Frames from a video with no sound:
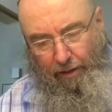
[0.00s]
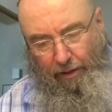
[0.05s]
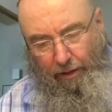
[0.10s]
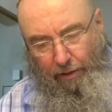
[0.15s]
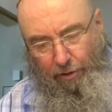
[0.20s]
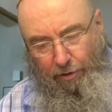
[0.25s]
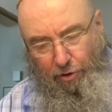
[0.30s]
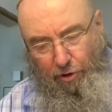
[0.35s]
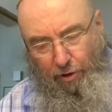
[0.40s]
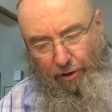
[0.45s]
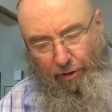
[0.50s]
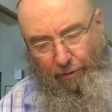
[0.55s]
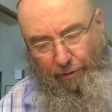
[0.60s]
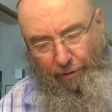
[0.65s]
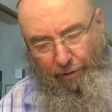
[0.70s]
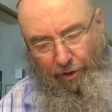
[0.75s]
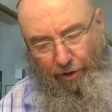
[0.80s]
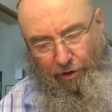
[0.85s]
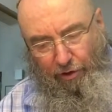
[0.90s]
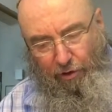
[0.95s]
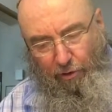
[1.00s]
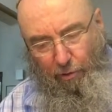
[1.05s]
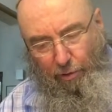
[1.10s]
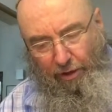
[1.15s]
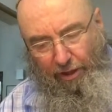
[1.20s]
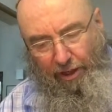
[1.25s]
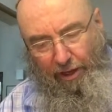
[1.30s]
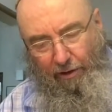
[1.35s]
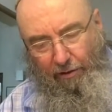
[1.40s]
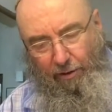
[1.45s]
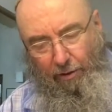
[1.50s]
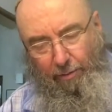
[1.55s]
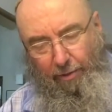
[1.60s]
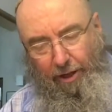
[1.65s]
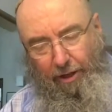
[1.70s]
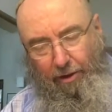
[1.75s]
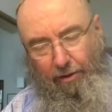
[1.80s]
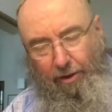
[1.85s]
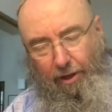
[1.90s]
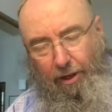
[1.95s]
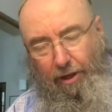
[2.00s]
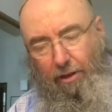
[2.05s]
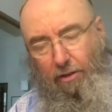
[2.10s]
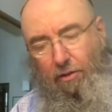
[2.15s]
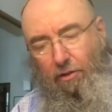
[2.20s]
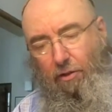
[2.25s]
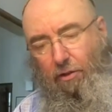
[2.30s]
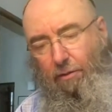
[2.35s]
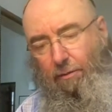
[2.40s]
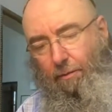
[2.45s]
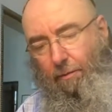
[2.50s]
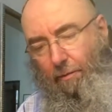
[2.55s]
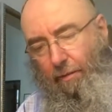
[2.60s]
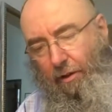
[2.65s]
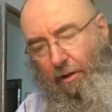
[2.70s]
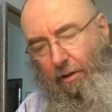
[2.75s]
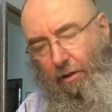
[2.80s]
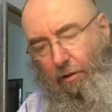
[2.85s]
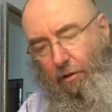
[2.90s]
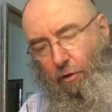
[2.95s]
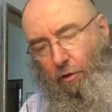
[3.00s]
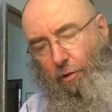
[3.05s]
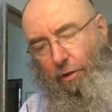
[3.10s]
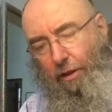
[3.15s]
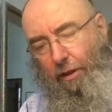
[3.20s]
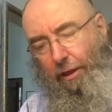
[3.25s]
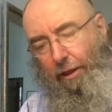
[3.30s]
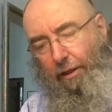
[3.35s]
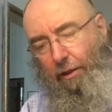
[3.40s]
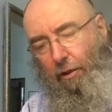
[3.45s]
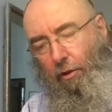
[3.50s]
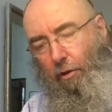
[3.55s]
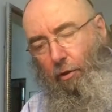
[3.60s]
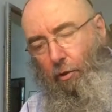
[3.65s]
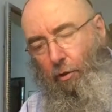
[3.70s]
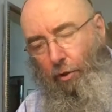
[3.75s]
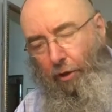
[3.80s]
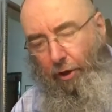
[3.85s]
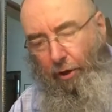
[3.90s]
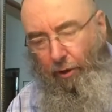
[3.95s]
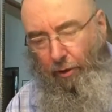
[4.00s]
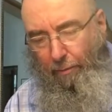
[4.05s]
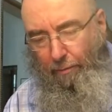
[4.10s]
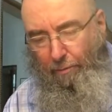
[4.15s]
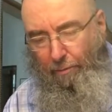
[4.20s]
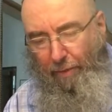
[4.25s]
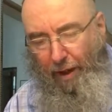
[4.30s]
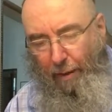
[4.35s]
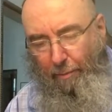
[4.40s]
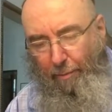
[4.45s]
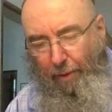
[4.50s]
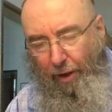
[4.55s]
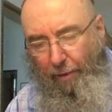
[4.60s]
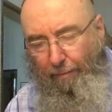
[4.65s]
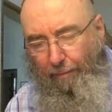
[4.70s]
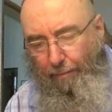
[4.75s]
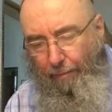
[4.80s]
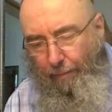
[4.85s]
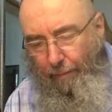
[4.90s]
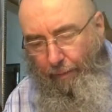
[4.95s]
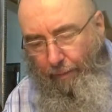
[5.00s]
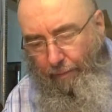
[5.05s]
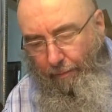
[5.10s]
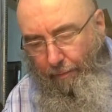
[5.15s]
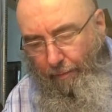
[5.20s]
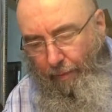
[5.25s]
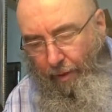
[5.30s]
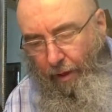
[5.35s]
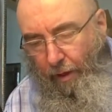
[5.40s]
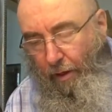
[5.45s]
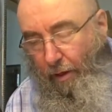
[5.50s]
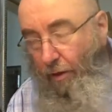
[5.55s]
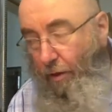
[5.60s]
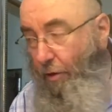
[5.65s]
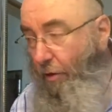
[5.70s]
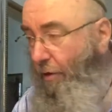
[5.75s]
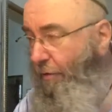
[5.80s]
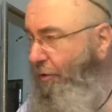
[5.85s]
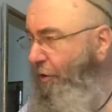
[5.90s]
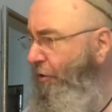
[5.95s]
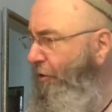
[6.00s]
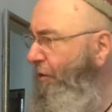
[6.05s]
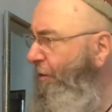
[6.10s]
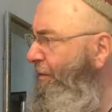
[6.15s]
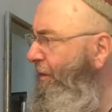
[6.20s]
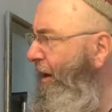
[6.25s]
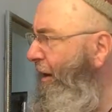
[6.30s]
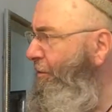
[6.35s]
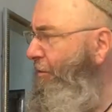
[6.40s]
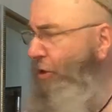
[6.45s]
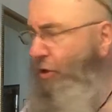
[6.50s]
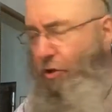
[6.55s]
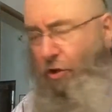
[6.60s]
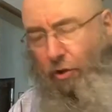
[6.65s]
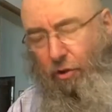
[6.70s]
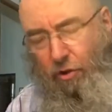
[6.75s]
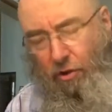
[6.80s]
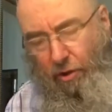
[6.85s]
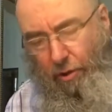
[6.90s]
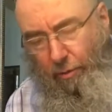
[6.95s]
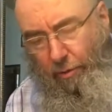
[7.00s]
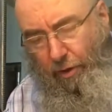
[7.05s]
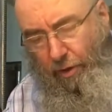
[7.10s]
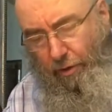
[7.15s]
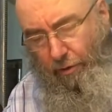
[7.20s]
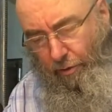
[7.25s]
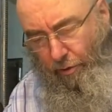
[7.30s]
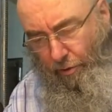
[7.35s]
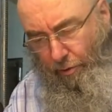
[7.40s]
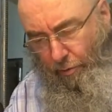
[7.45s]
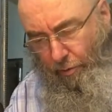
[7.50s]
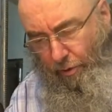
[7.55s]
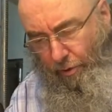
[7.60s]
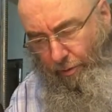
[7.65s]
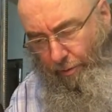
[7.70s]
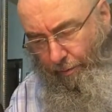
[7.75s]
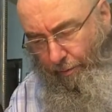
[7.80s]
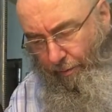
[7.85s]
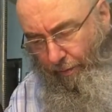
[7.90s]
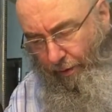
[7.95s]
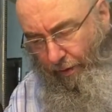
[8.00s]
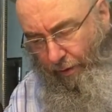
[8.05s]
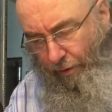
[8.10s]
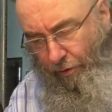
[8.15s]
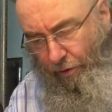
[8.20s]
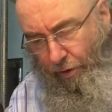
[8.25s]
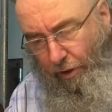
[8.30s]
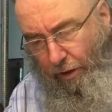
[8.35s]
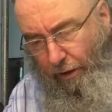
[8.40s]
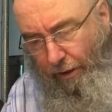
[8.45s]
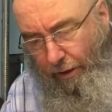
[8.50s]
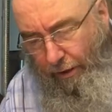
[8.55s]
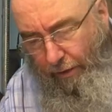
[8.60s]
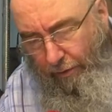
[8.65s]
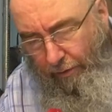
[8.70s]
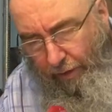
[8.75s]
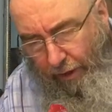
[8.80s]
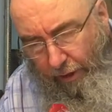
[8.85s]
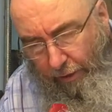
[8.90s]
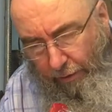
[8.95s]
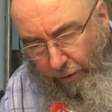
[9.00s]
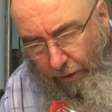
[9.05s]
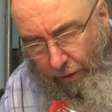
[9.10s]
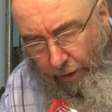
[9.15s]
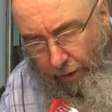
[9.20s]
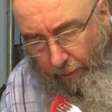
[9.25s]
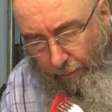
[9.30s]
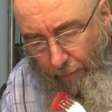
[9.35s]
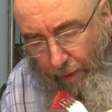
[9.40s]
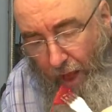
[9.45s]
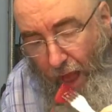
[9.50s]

I'll try it first without the mayonnaise. Just a little oil and pepper. I've got some lemon juice somewhere. I'll try a little of that on here.